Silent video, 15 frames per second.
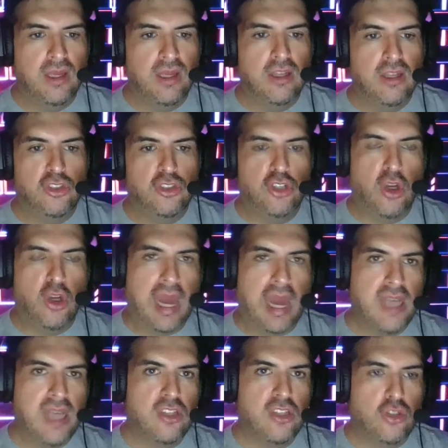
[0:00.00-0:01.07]
So your
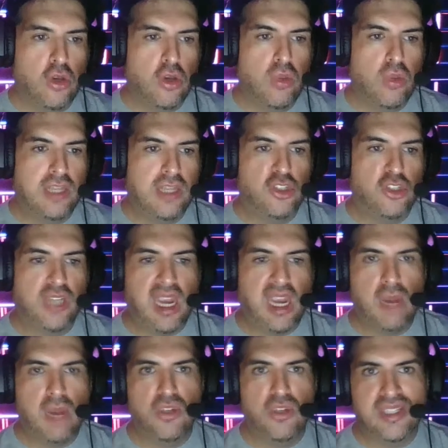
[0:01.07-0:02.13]
ISO is your
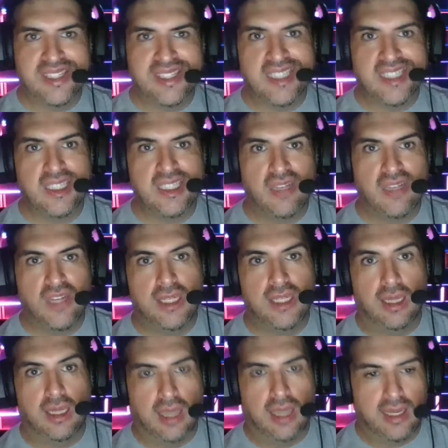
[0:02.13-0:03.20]
camera's sensitivity
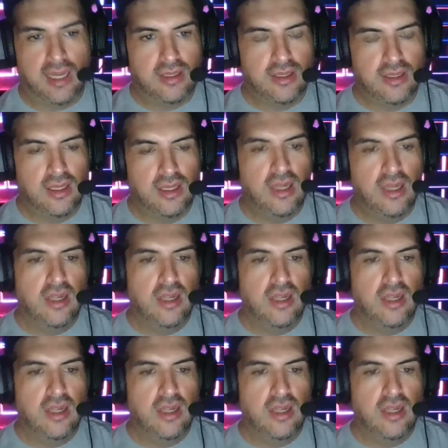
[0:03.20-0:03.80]
to light.